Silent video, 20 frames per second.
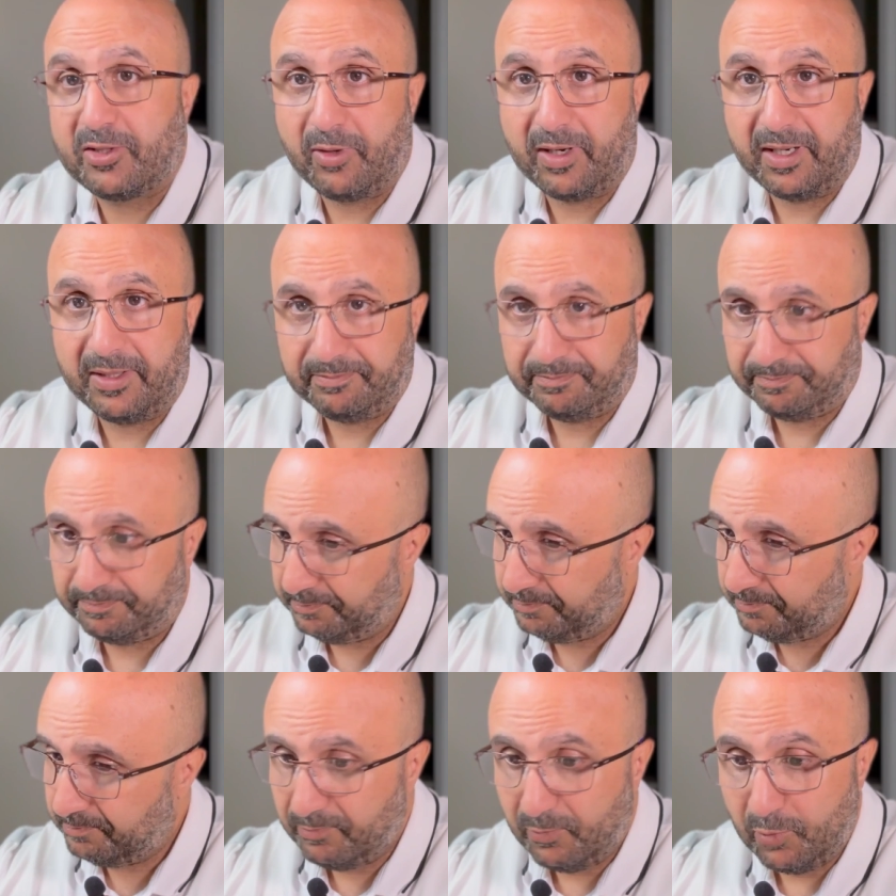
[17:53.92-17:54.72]
right.
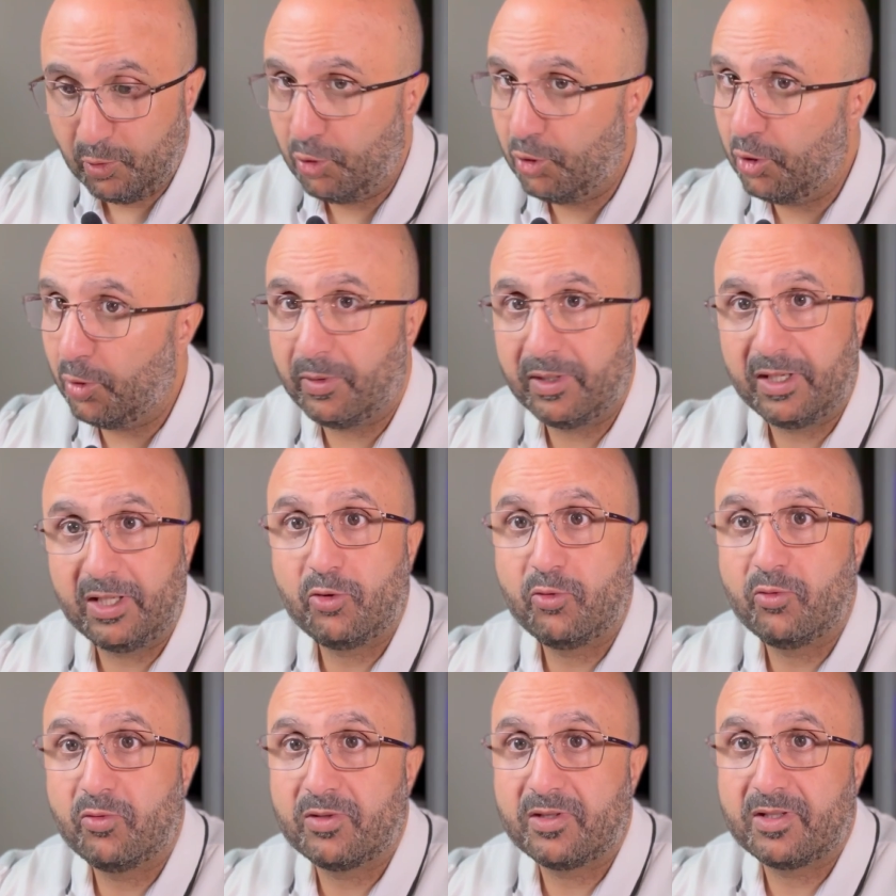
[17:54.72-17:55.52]
You don't want to
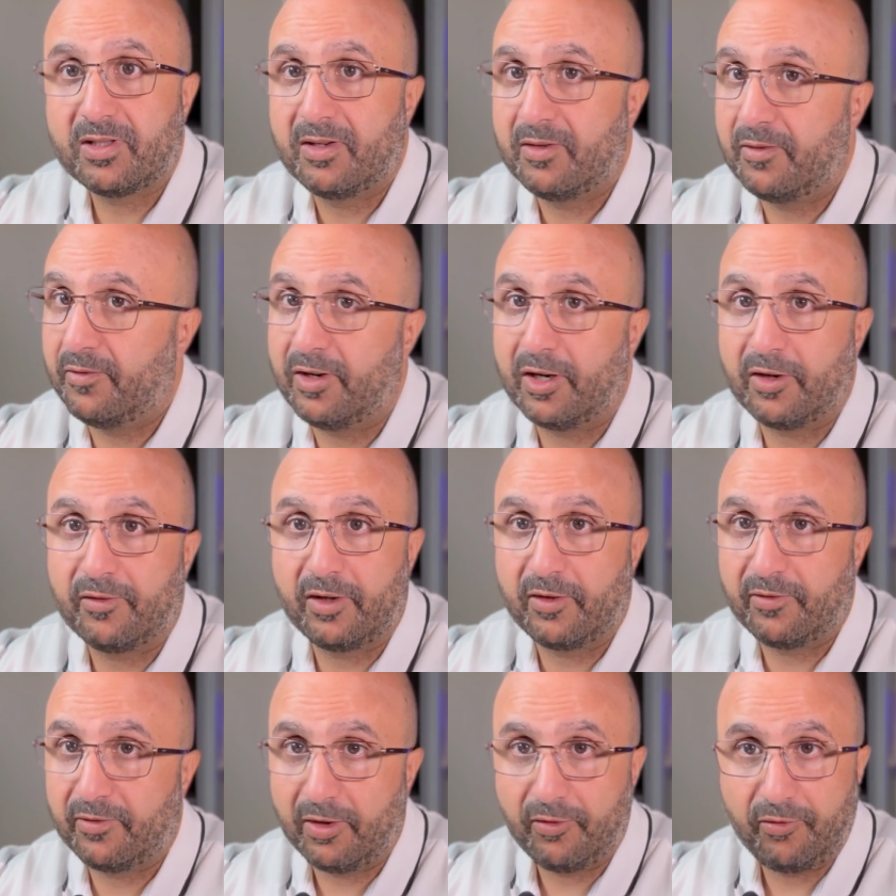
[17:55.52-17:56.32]
use var
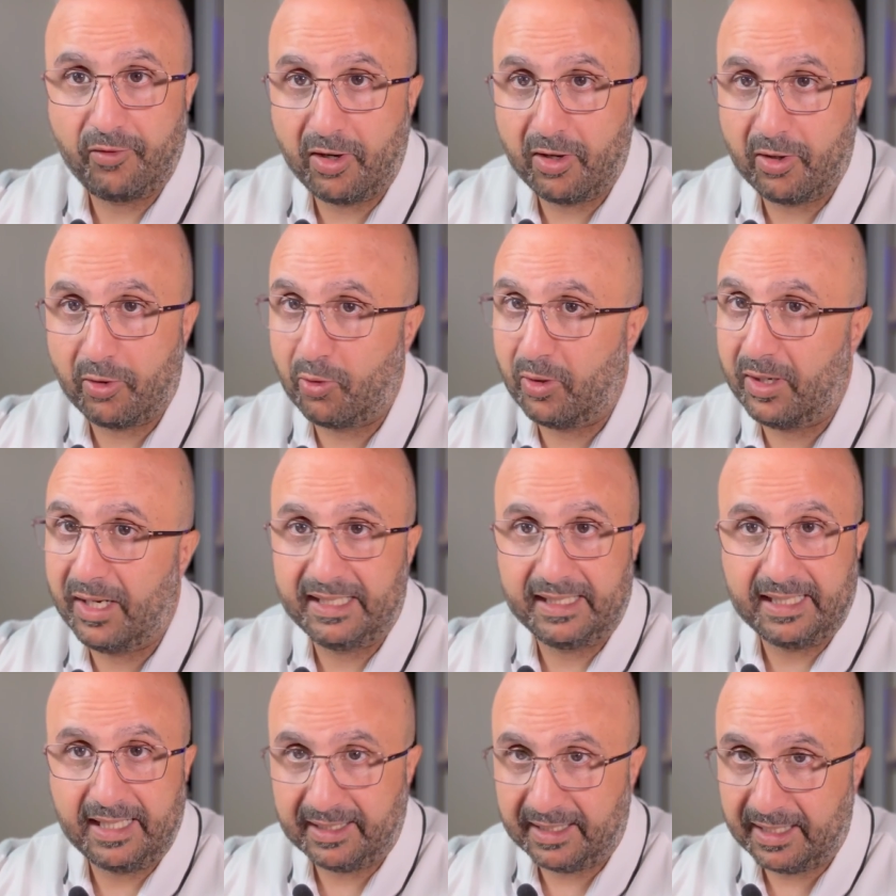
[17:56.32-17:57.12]
or
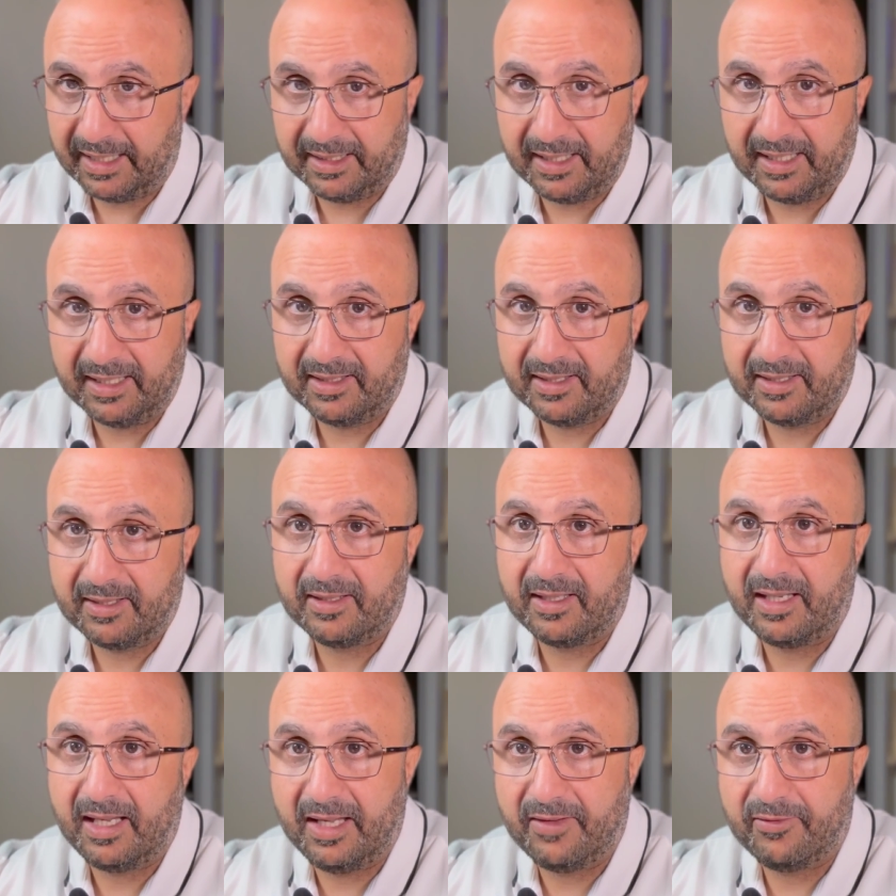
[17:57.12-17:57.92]
let
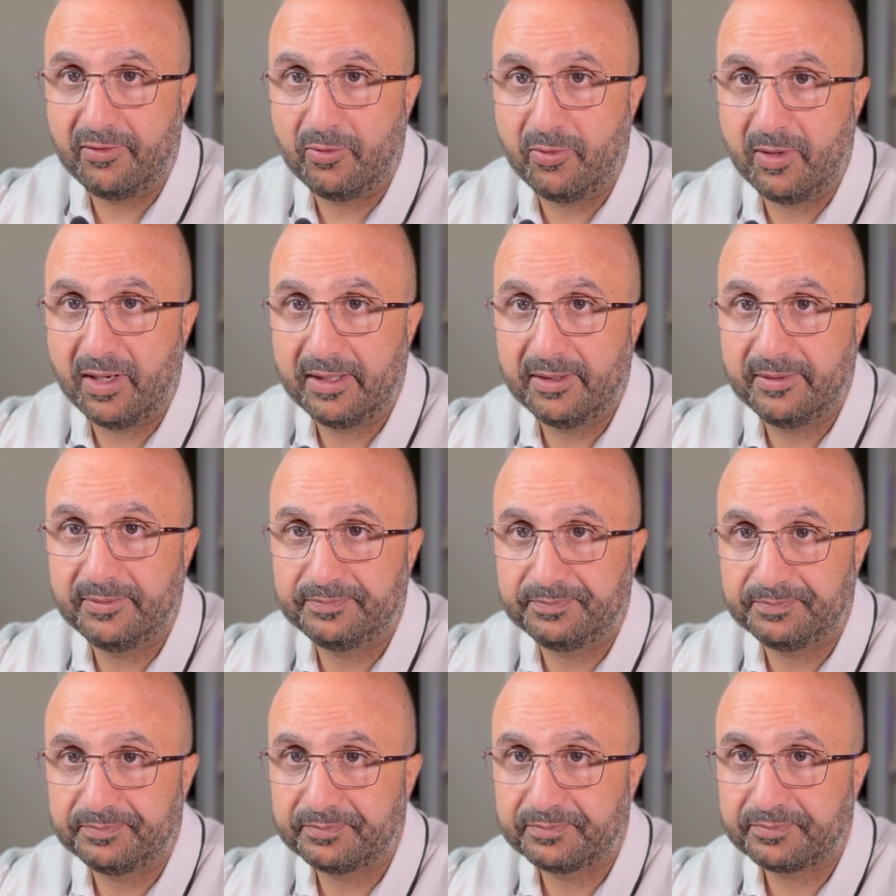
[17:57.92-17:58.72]
everywhere.
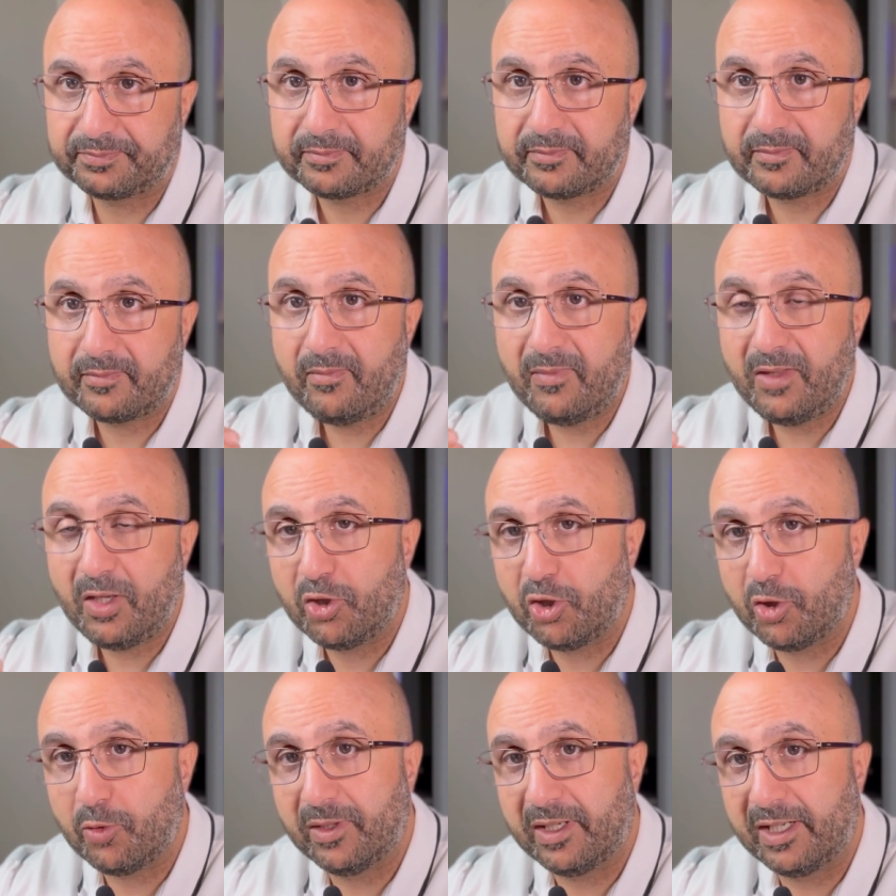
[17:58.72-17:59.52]

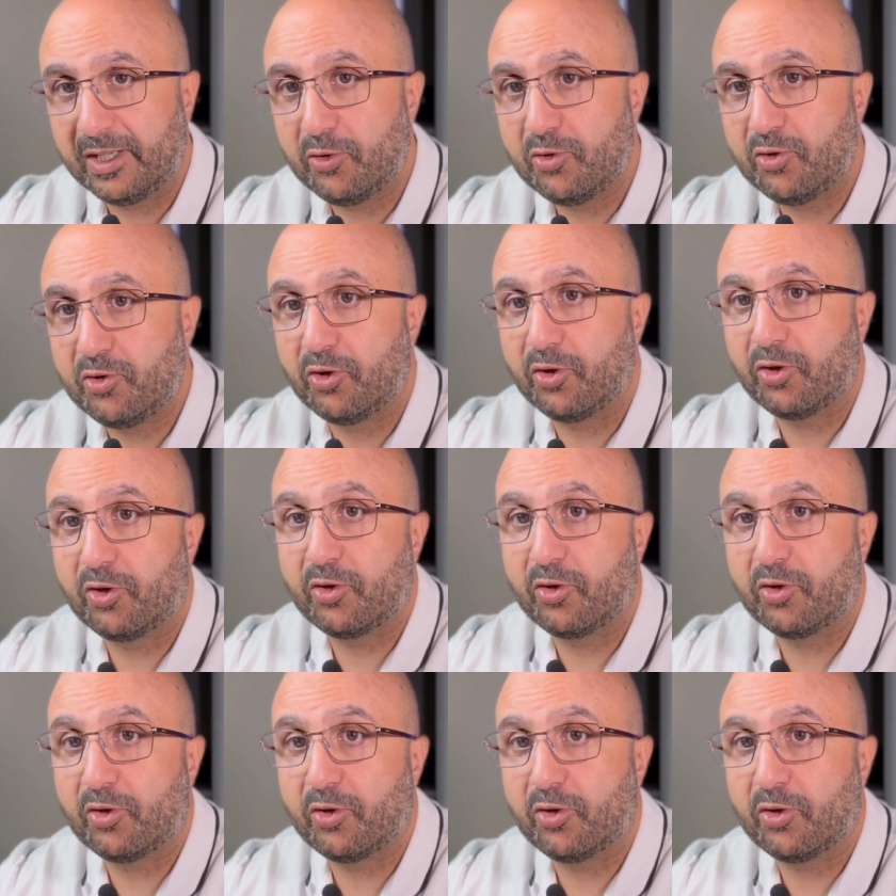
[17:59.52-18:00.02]
You want to use the